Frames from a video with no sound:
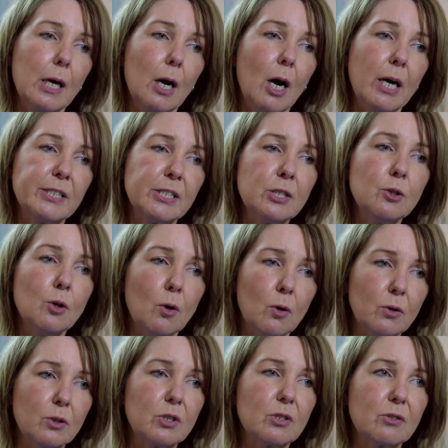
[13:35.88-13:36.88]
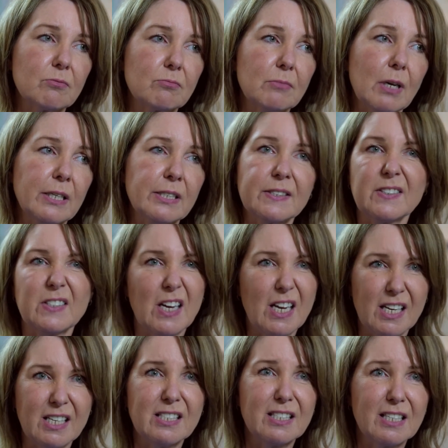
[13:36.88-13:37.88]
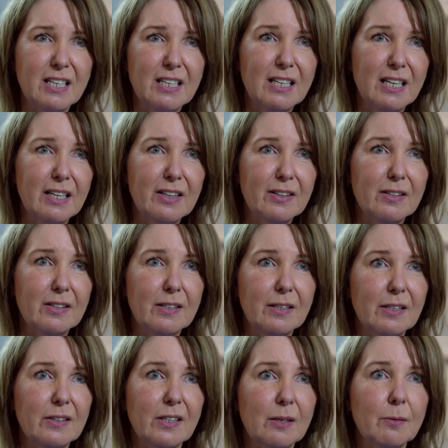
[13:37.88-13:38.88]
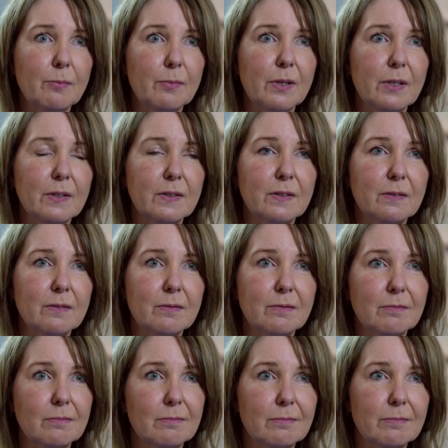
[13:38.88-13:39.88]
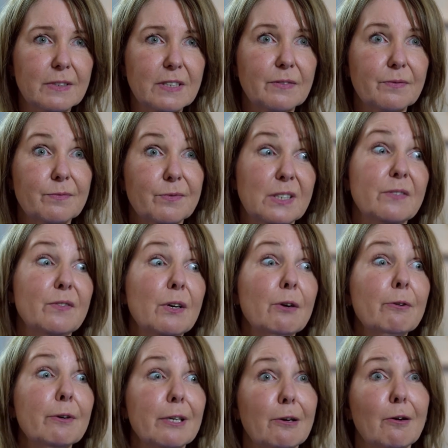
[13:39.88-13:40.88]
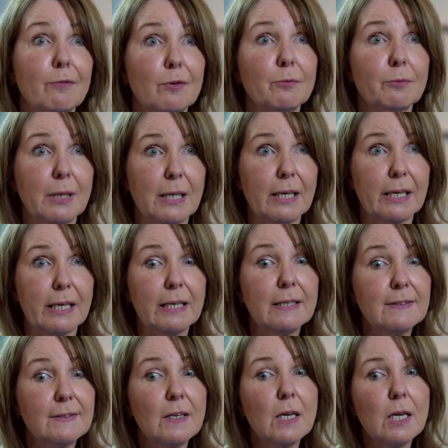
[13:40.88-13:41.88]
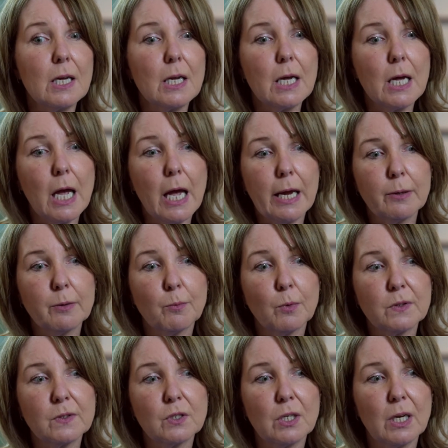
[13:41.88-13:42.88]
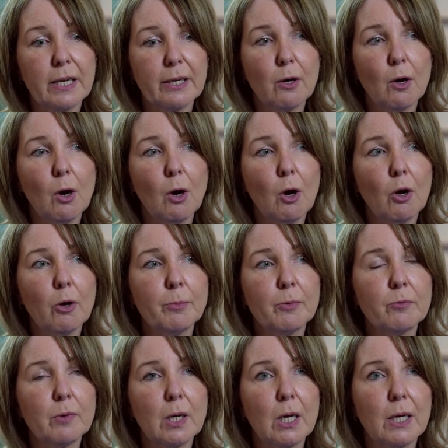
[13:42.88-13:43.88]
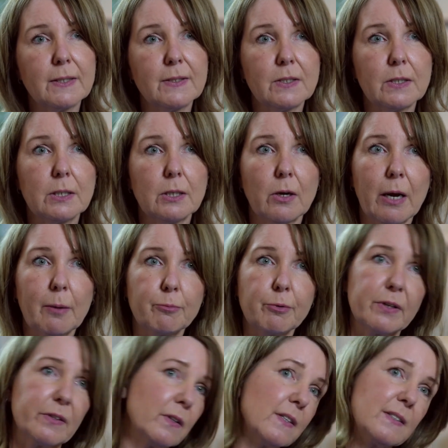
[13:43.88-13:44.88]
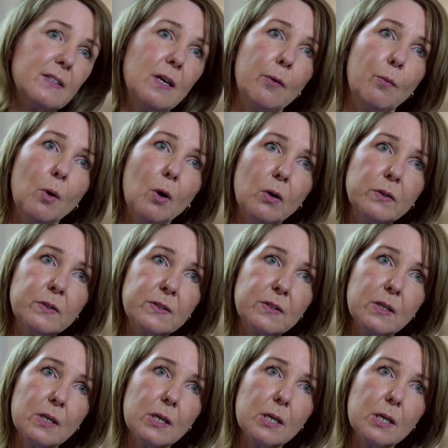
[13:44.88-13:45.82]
I did not understand the severity of it, really, I guess. And it wasn't until I got home and realised, how breathless I was.